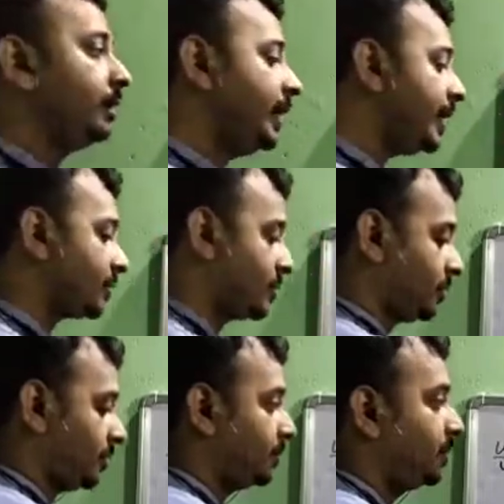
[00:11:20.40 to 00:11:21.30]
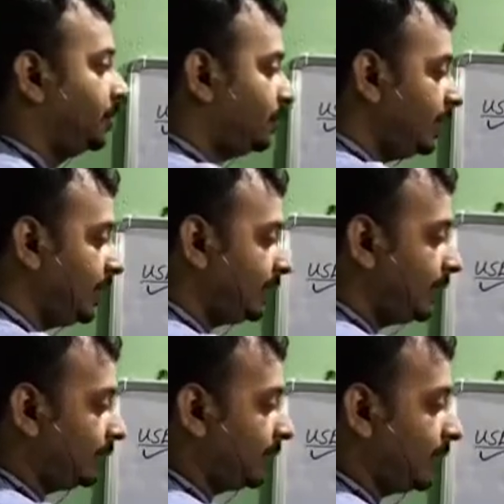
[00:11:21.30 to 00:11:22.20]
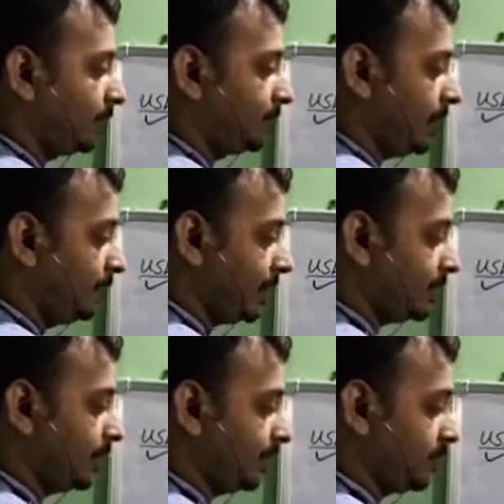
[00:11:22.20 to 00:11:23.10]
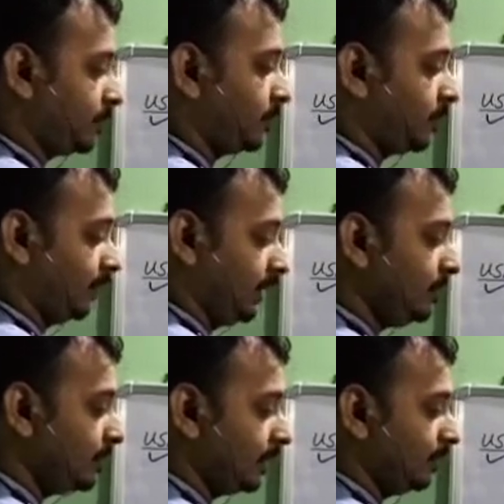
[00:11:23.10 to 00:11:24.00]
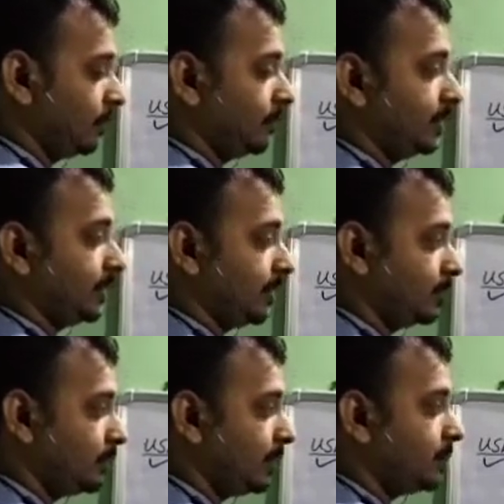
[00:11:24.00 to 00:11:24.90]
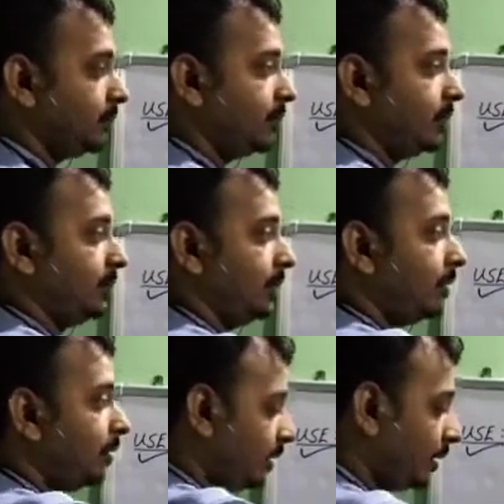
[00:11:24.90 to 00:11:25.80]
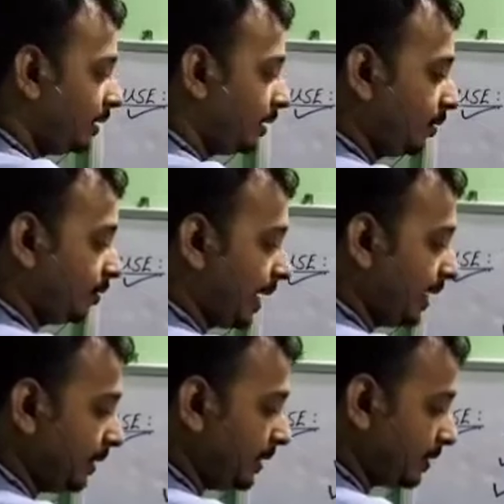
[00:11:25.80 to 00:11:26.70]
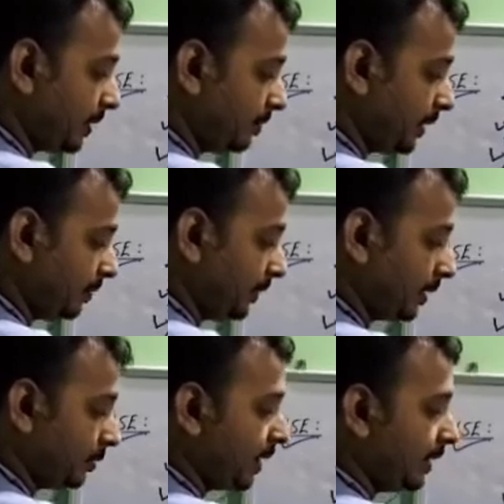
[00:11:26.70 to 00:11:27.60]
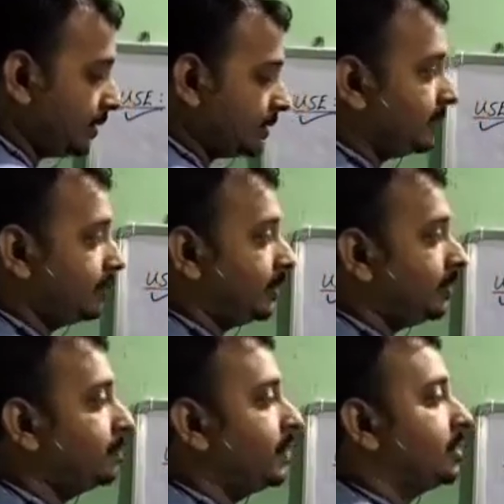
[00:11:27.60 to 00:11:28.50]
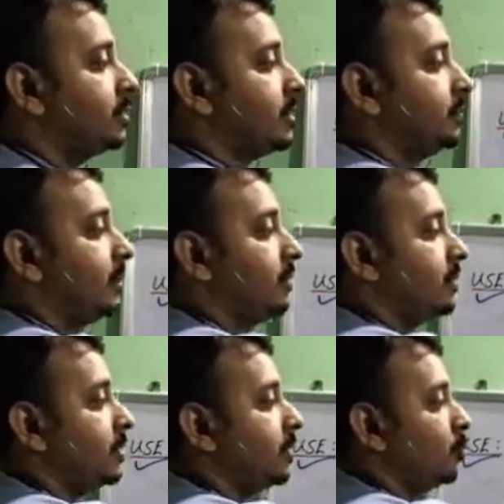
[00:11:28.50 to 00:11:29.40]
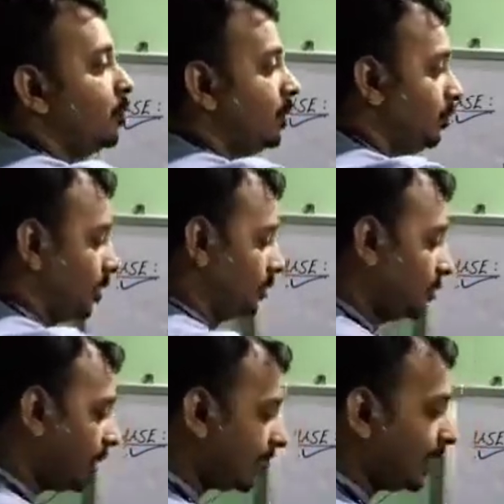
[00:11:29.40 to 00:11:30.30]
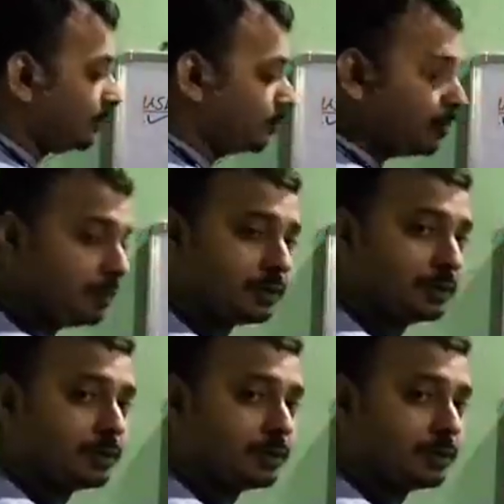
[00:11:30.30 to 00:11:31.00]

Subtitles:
Next, we need the verb in present tense form, in simple present tense. What is the verb here? Write is the verb here. Why it is the verb? Because a verb is the doing word. What I do?